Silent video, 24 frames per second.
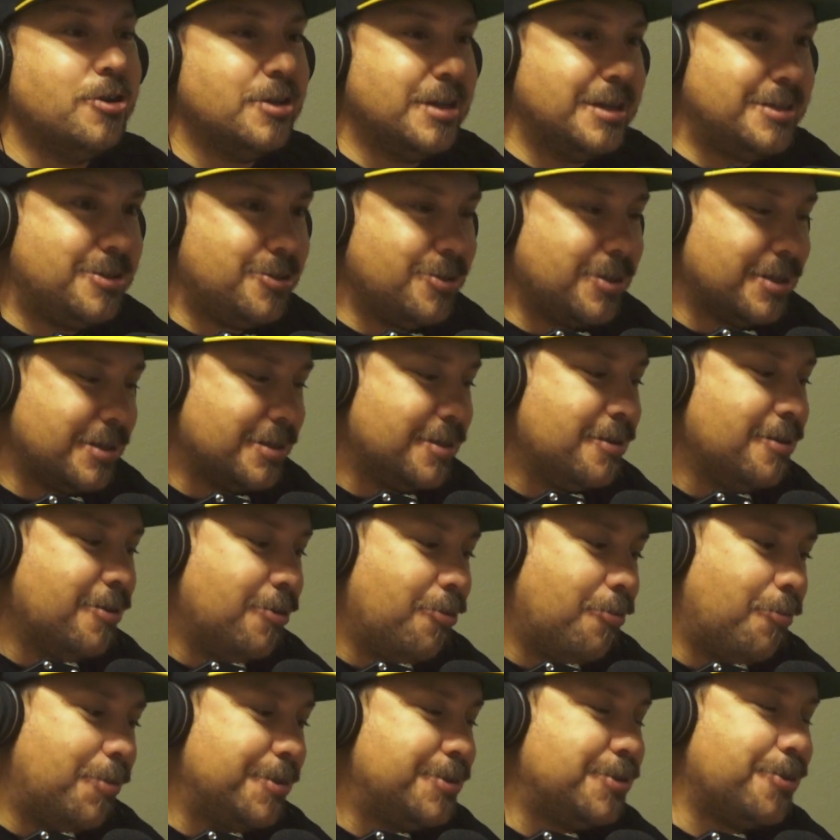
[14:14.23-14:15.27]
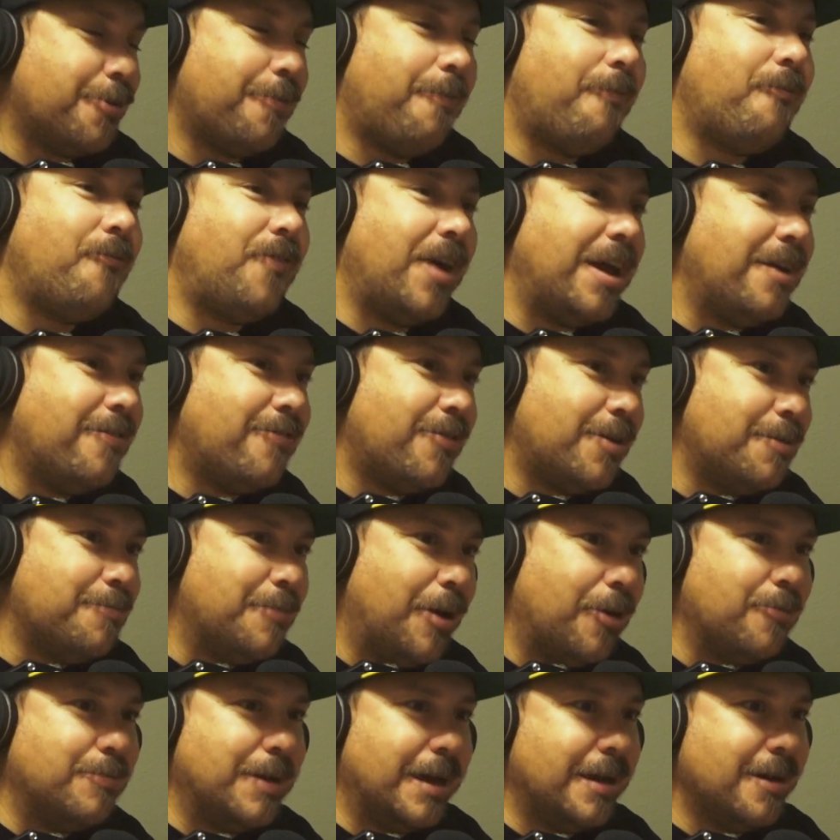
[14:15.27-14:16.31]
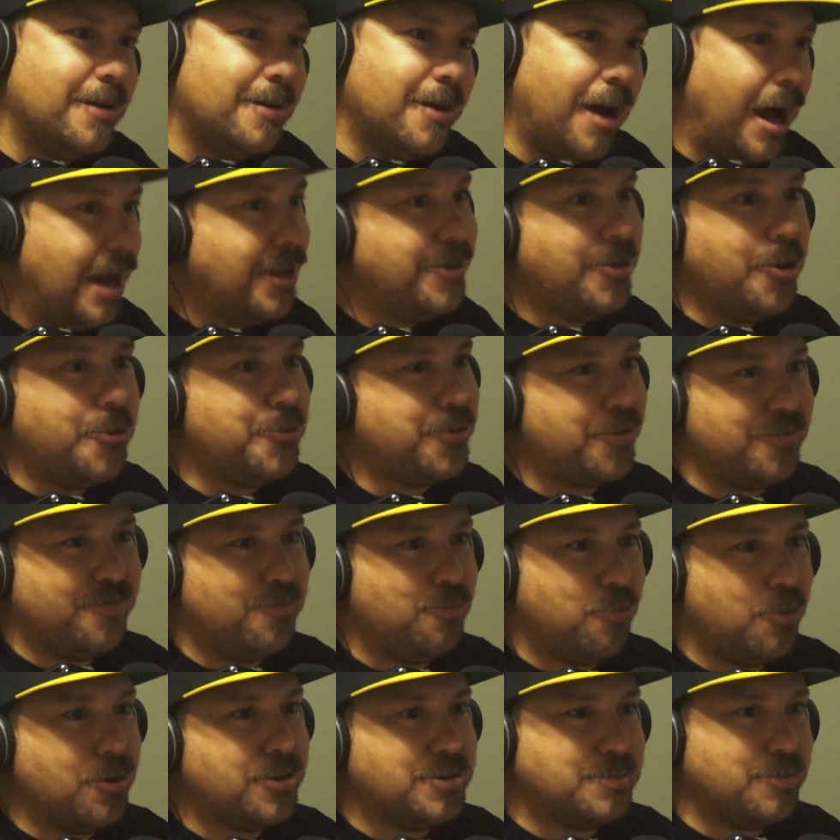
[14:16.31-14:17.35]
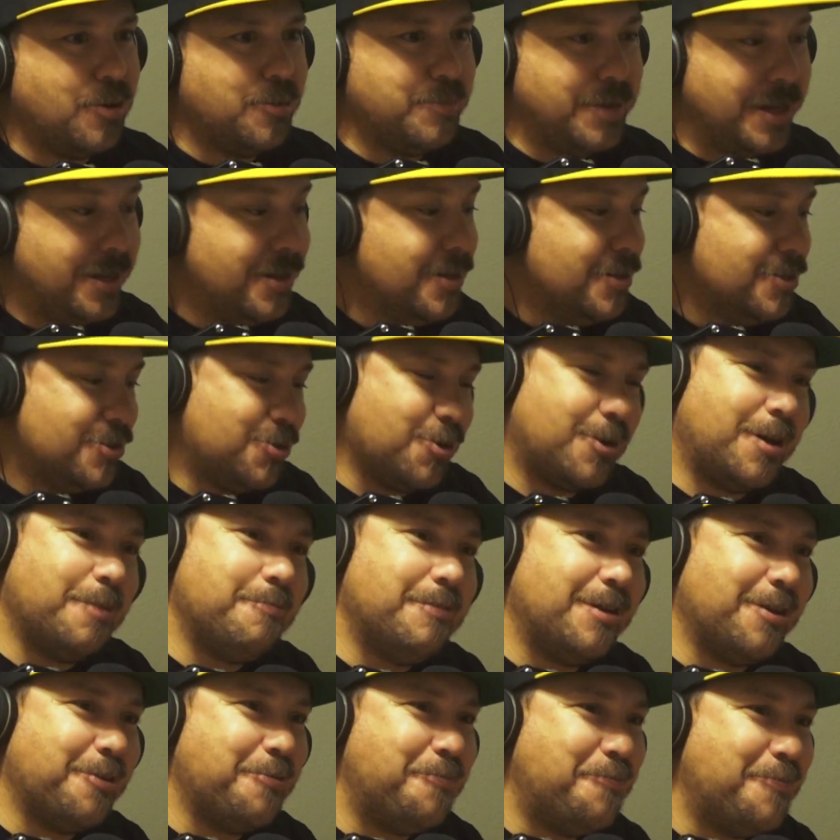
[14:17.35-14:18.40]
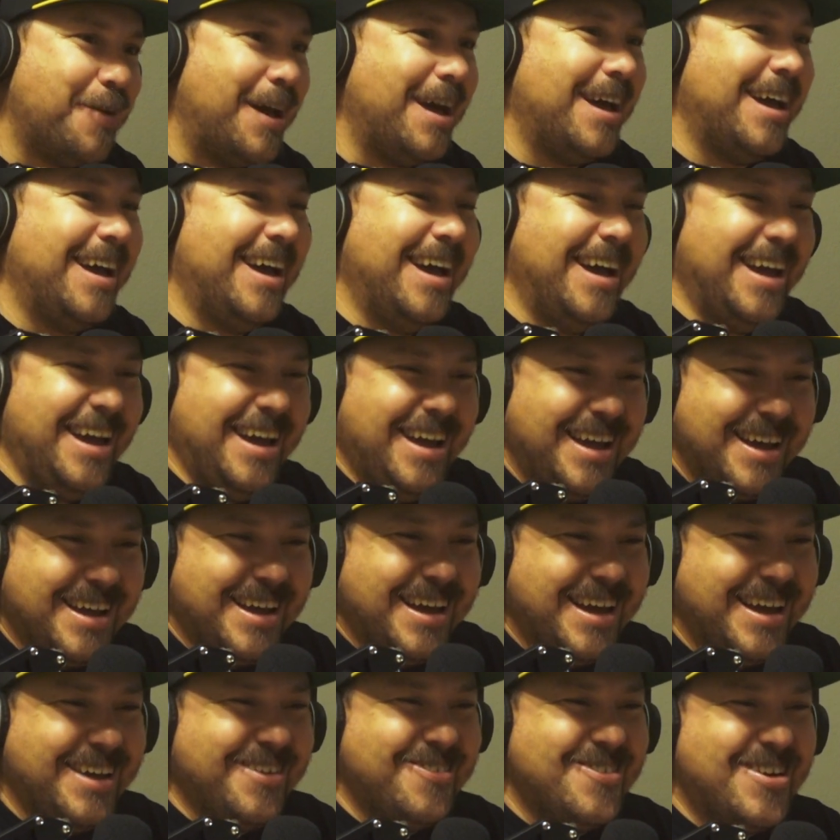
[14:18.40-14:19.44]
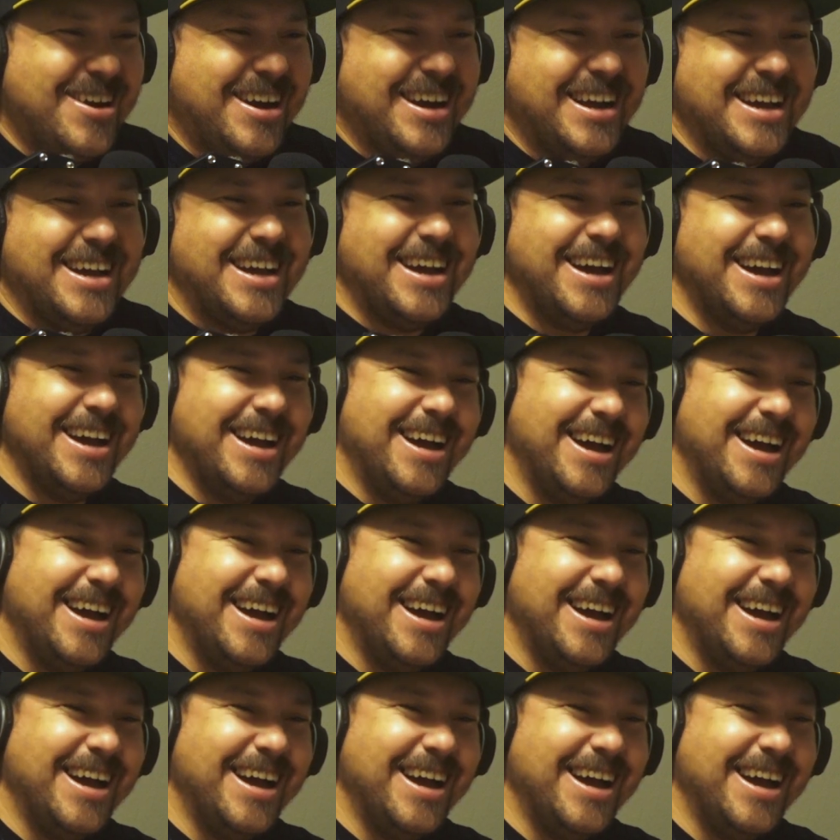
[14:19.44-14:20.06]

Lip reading: Let's do this. What's your favorite moment? I know your worst moment. So give me your favorite.